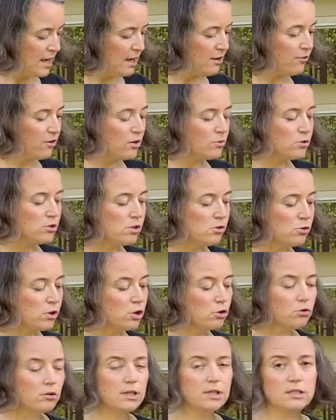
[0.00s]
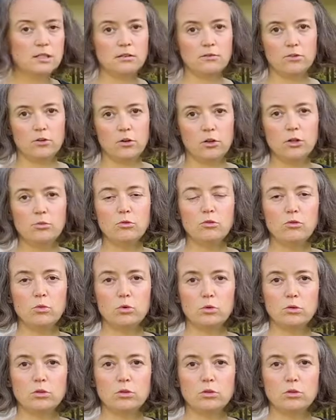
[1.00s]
If I was to increase the volume of